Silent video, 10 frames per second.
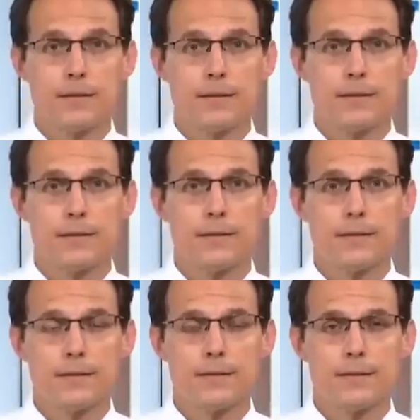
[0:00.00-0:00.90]

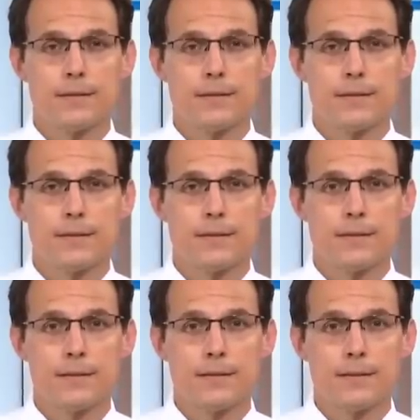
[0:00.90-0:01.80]

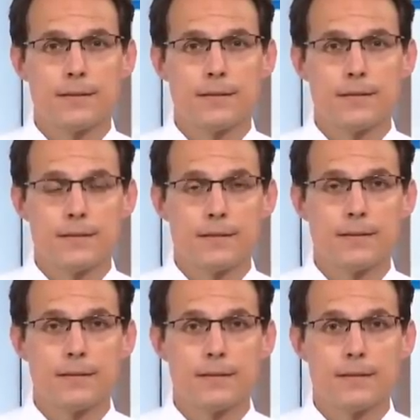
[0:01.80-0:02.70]

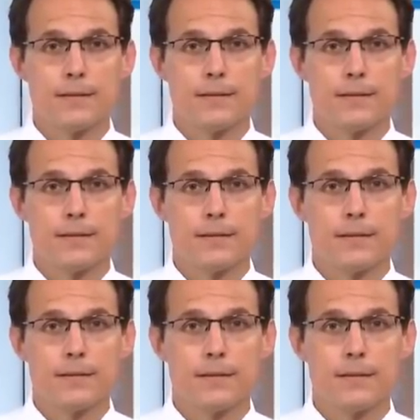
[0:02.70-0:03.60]

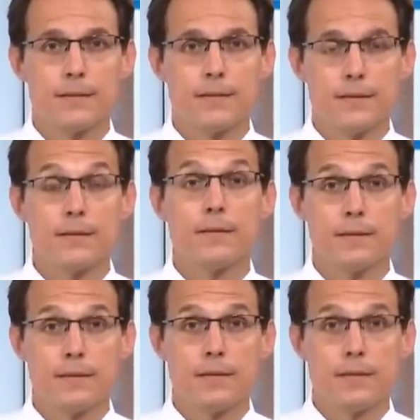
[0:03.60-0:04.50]

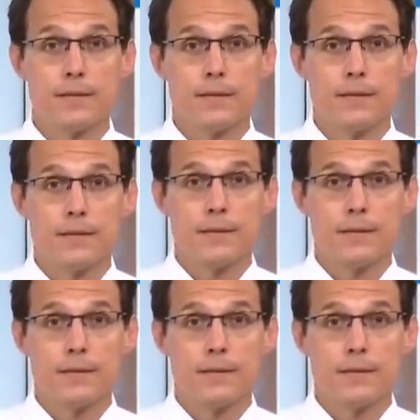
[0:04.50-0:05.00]
(silent)